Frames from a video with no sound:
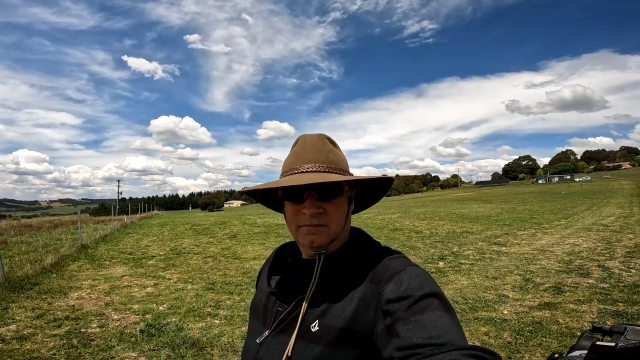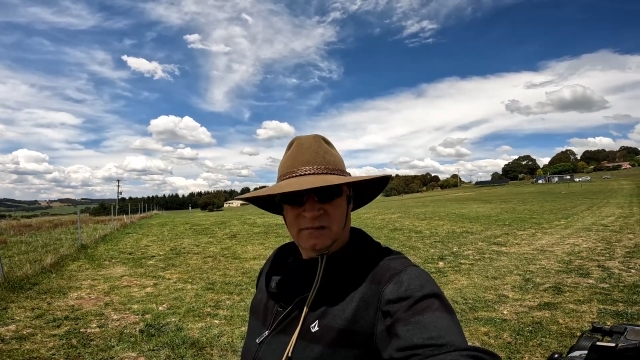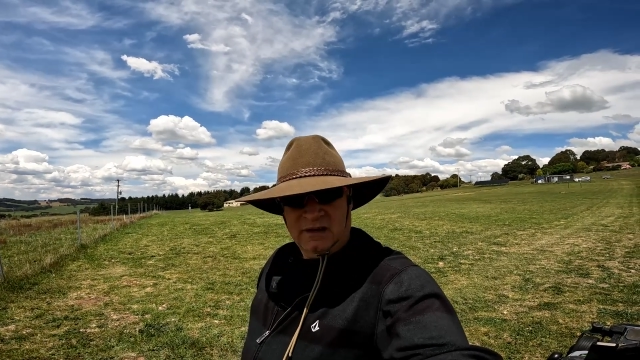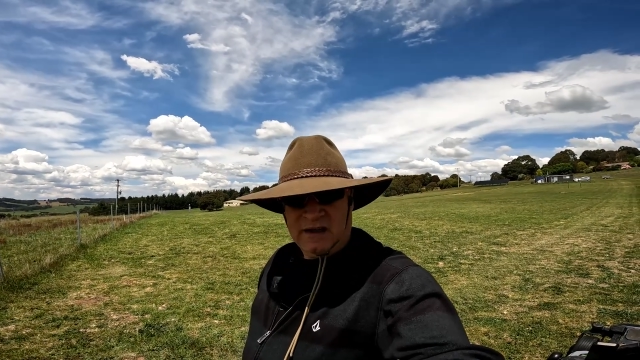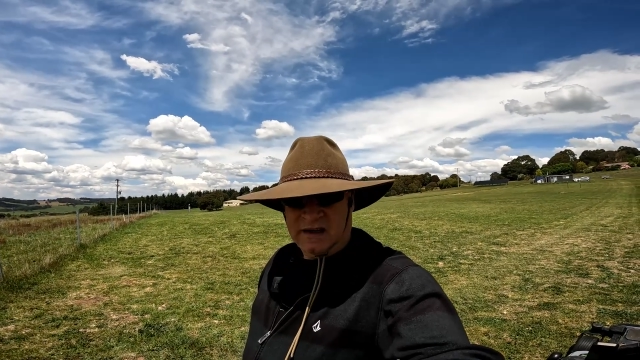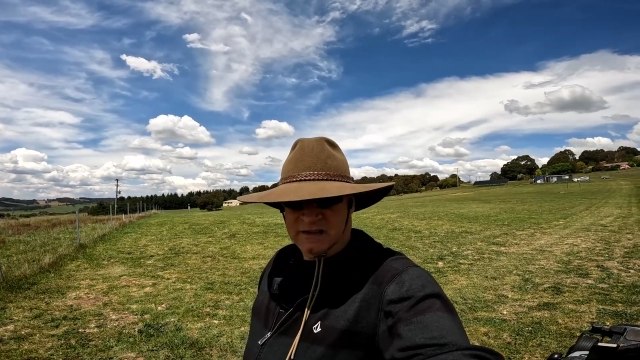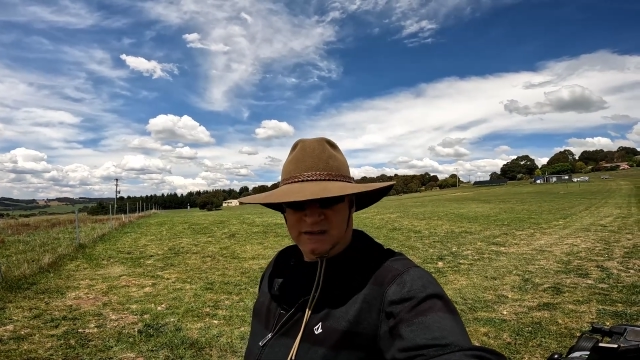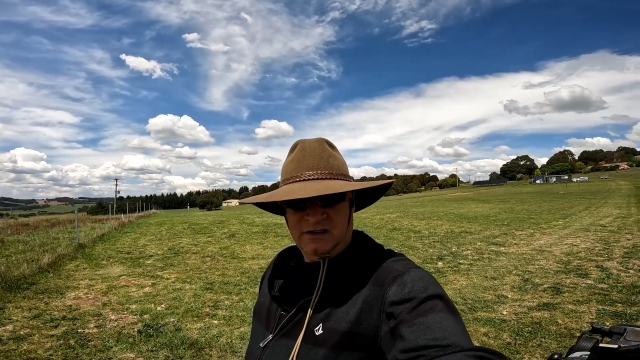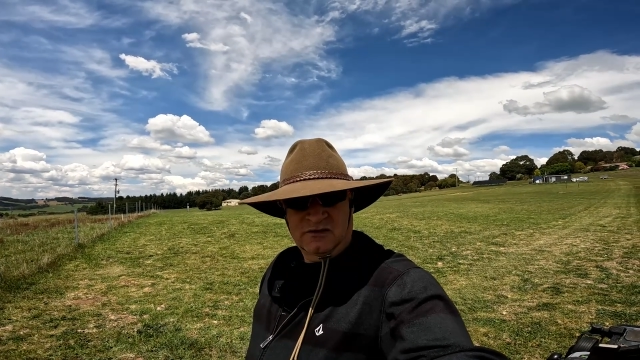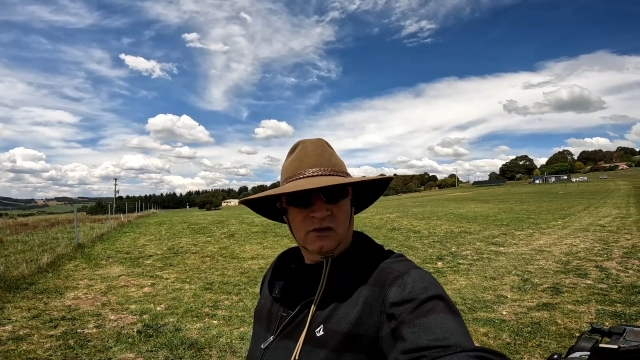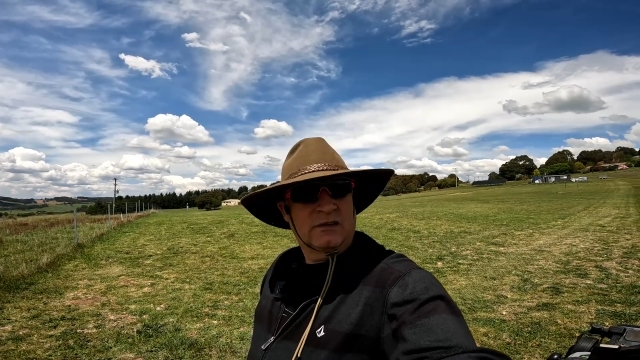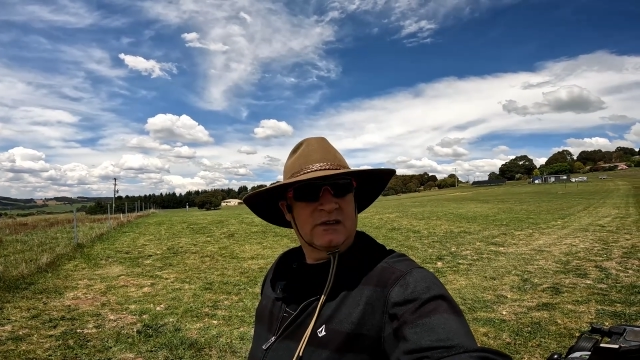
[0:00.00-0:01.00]
The cars
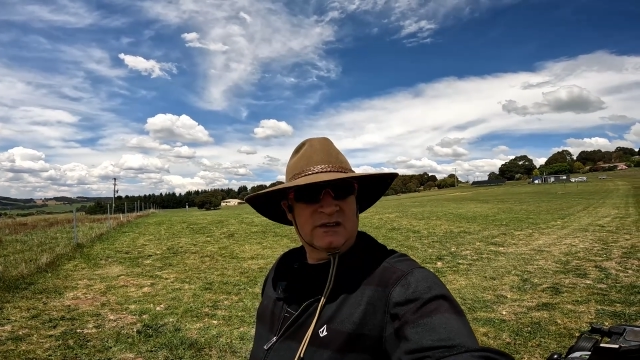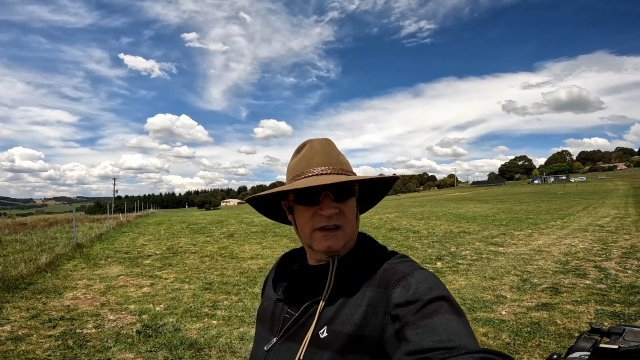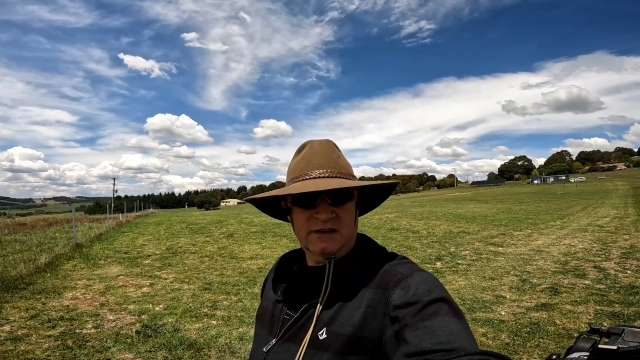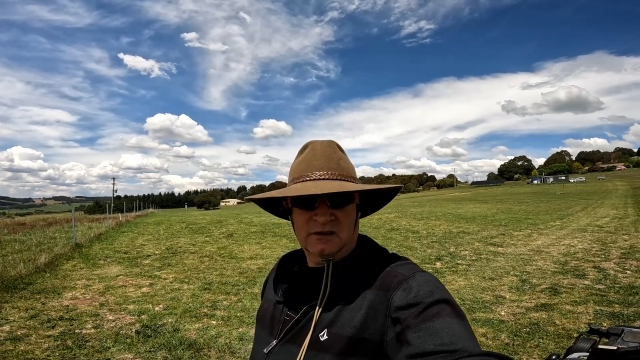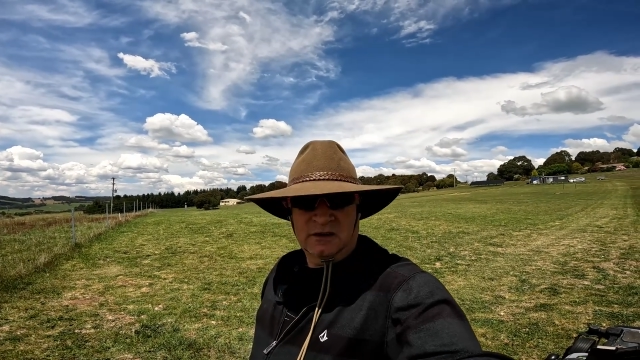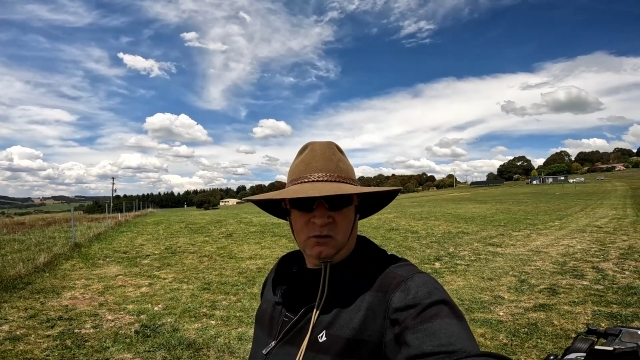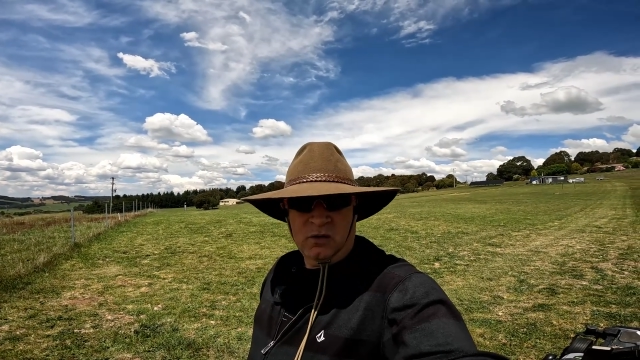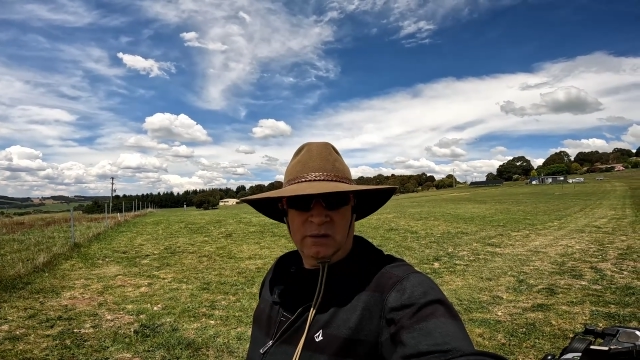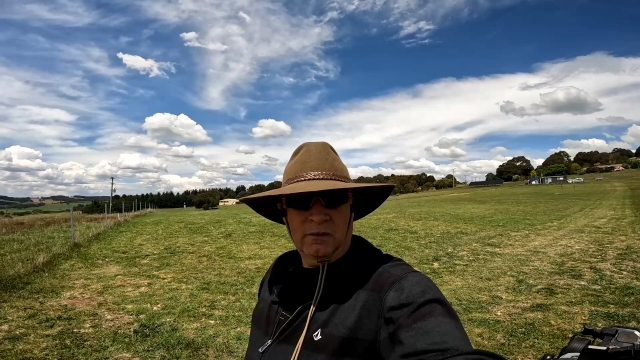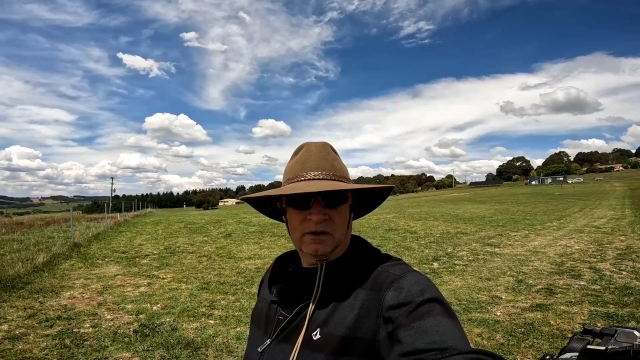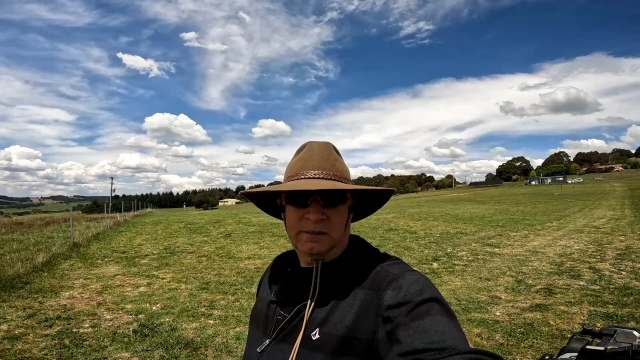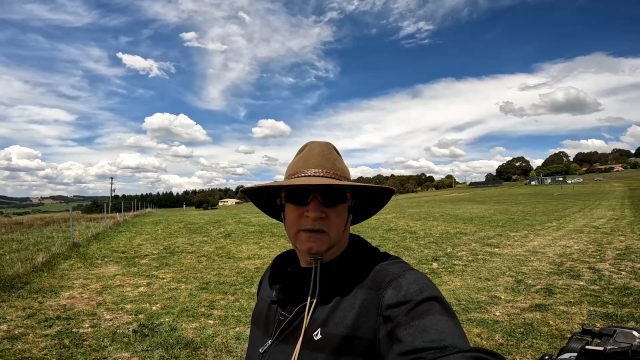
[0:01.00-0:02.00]
actually drive these days are
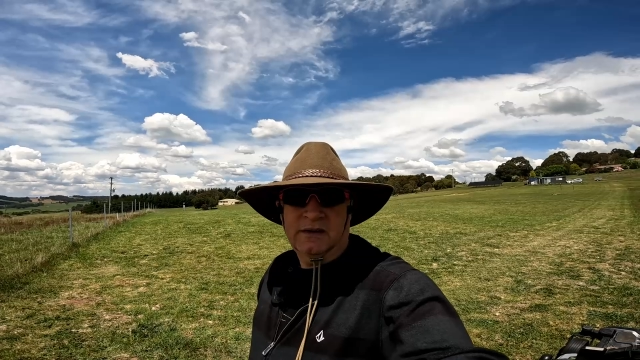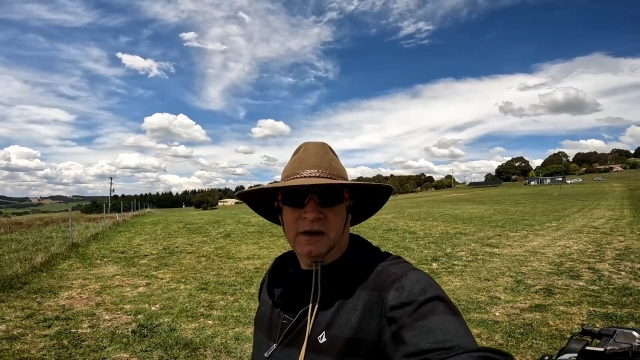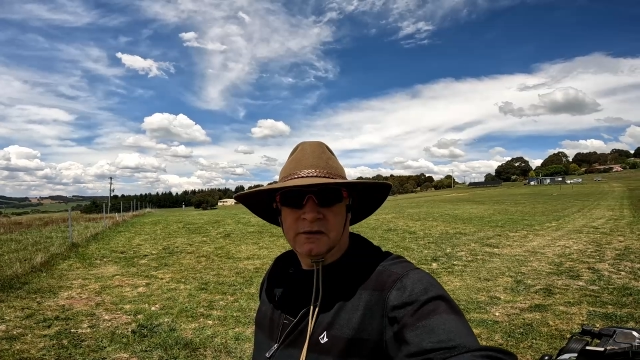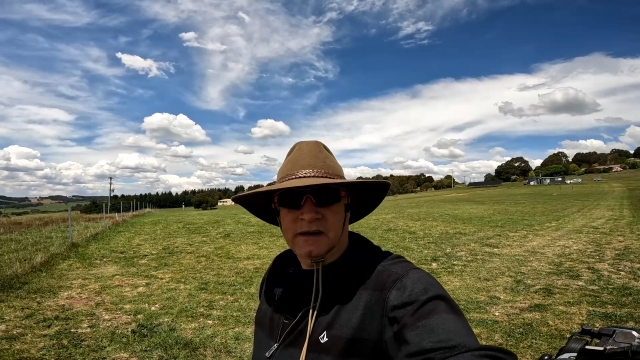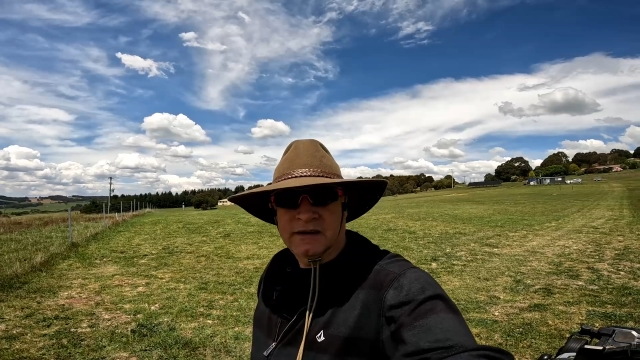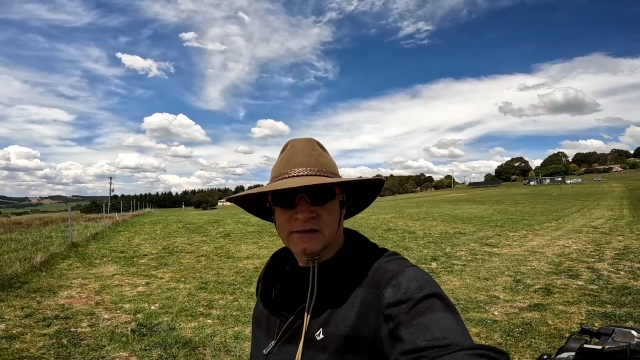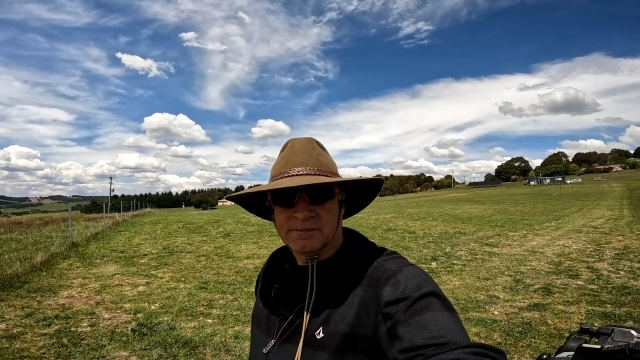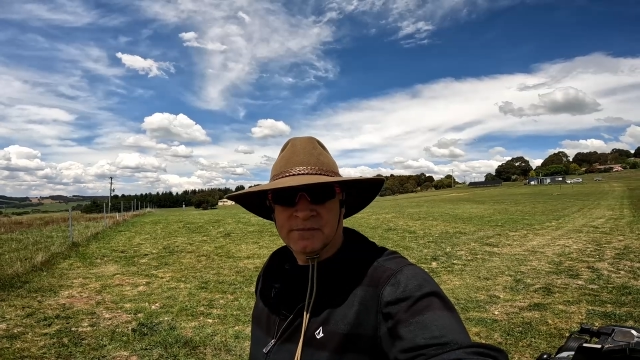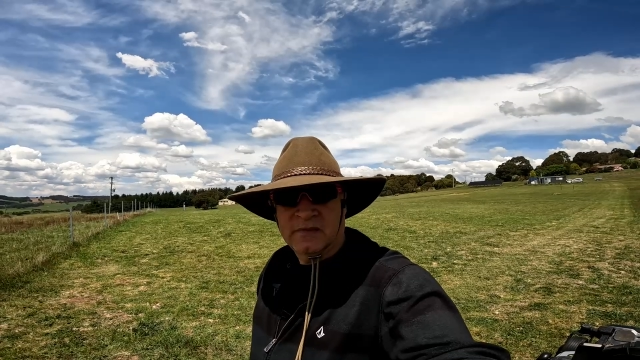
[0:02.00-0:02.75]
quite well compared to the old days.